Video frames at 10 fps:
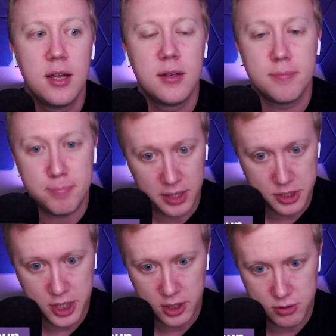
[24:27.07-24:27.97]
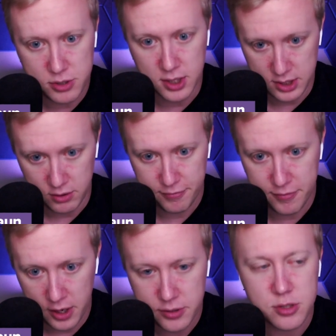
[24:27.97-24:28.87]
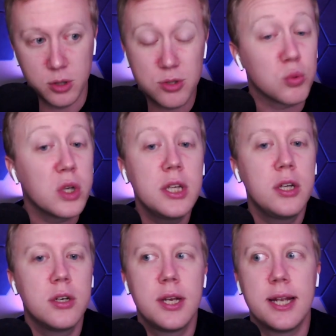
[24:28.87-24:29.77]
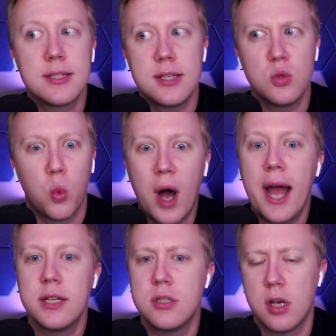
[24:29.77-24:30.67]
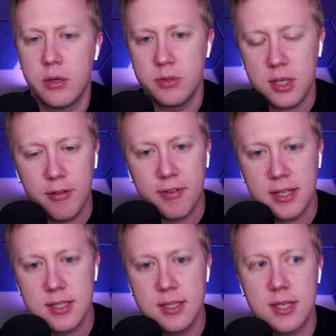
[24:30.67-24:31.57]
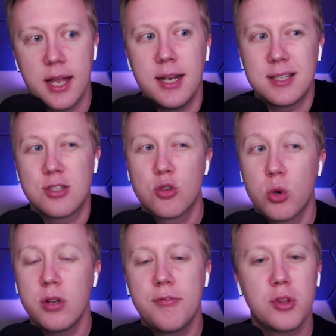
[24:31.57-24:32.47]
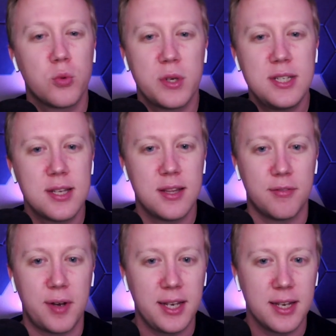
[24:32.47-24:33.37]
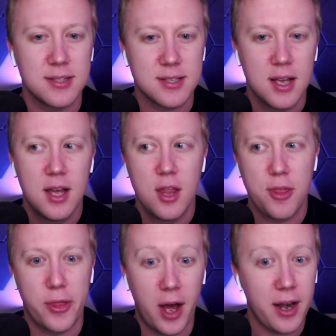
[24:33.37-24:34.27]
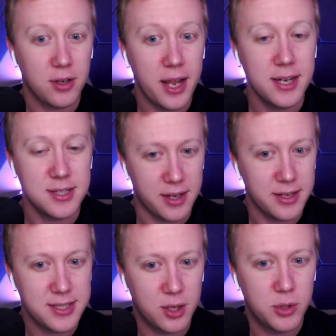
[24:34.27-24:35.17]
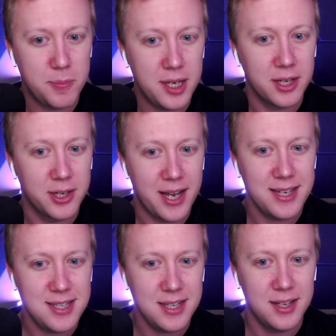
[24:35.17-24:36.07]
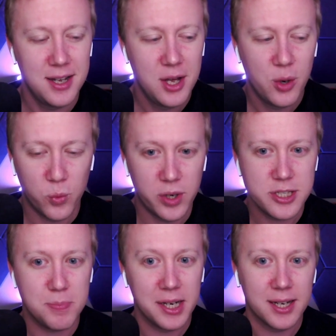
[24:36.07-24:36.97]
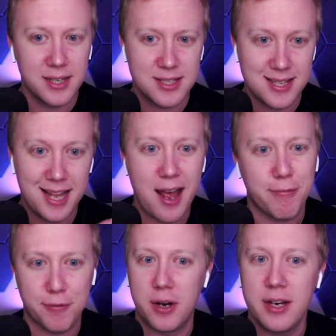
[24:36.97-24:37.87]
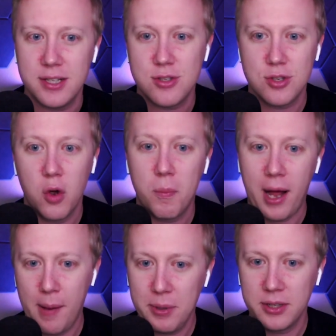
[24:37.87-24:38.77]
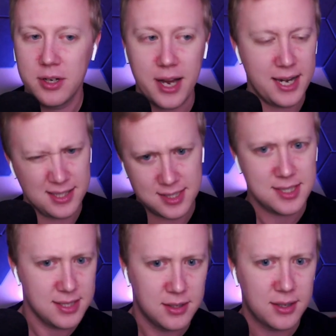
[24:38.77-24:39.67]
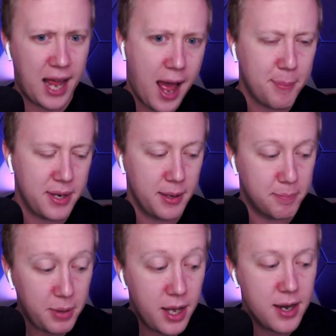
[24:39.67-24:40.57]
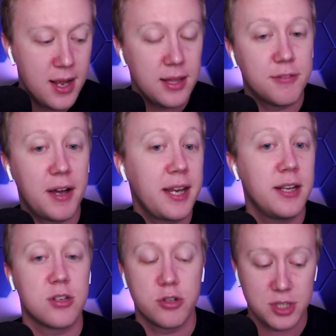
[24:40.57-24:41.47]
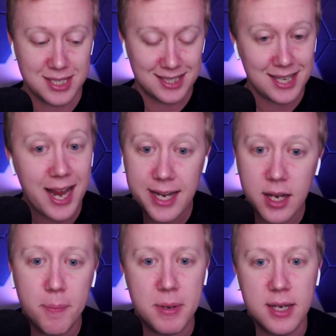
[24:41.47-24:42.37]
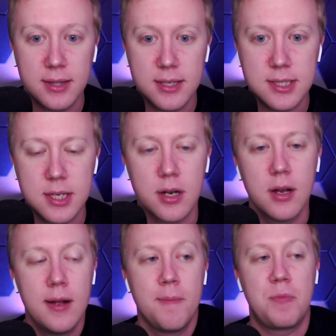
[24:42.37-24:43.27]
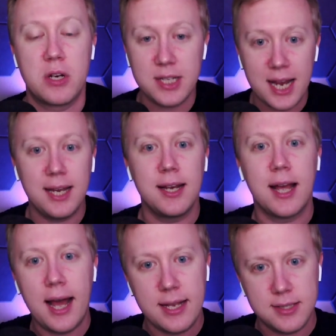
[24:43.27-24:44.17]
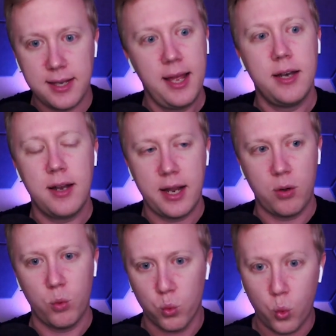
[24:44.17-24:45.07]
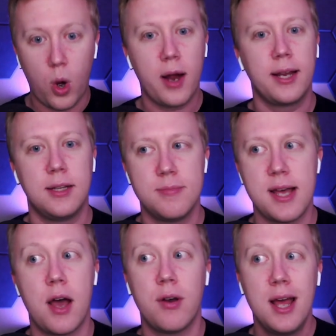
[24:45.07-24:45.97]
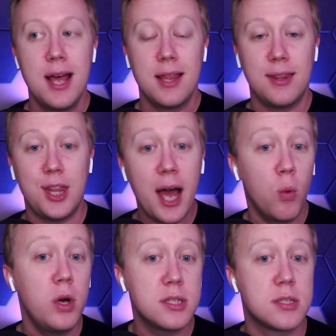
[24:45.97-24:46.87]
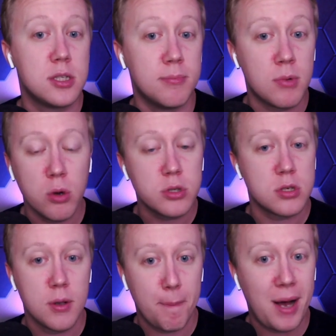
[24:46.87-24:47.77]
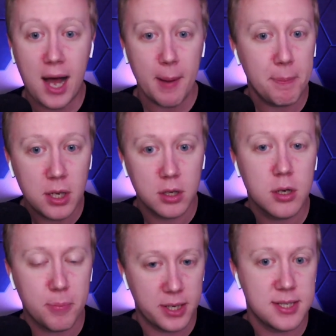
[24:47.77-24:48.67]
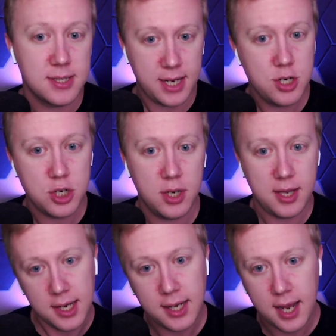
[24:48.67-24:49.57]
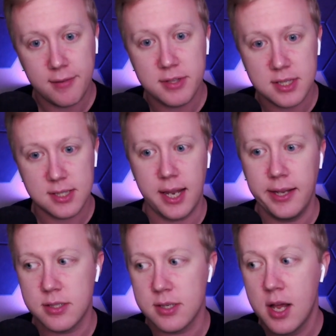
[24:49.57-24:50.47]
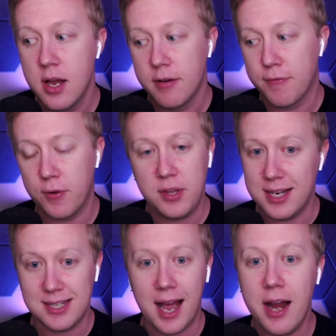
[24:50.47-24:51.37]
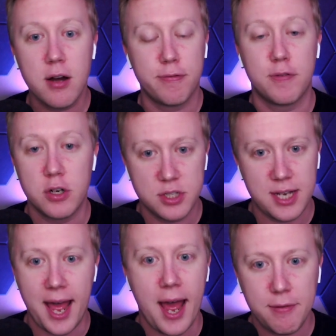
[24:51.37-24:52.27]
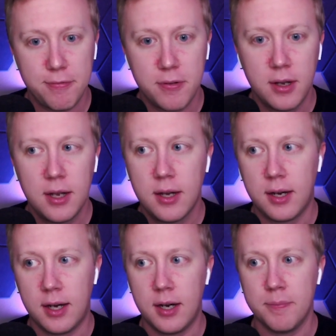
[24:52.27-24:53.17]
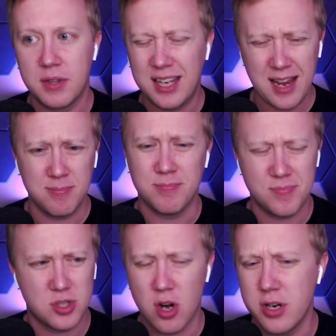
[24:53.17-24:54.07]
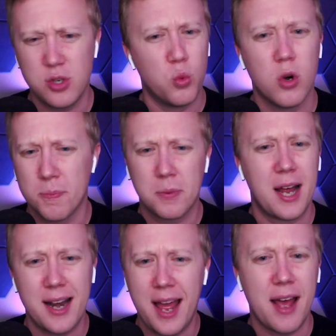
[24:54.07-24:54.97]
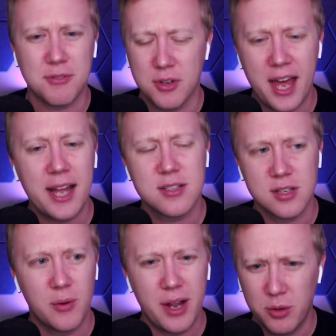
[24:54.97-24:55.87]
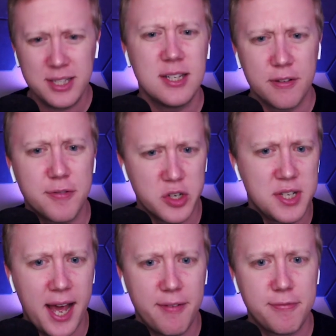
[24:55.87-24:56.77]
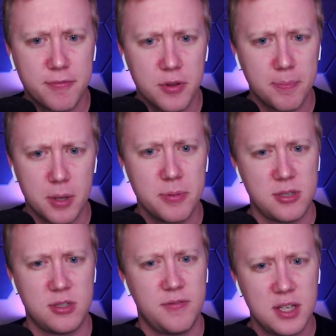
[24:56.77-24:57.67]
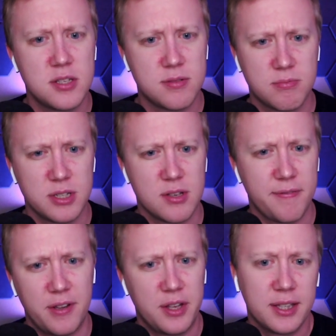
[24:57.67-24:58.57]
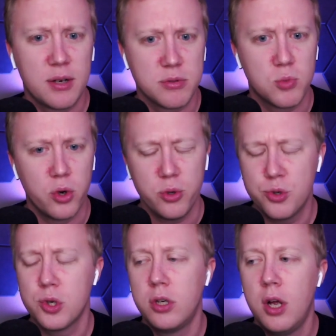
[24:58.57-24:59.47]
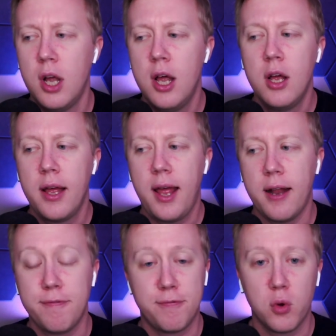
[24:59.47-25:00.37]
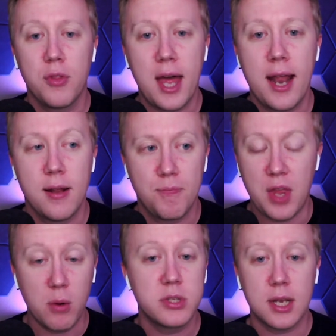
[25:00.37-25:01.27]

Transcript: Belichick used the tilt front. So it's really good against these wide zone defenses, and it's sort of the reason the Vikings thought Ed Donatell would be a good idea was because that front is so popular and it's still happening. But the Vikings aren't just lining up in it this year. They're taking guys and and walking them down. That was the most popular presentation they gave the Saints for the entire first half. Um, game started to warp kind of after that, so I only did the first half for the purposes of this because I felt like that was more neutral. And for that, that was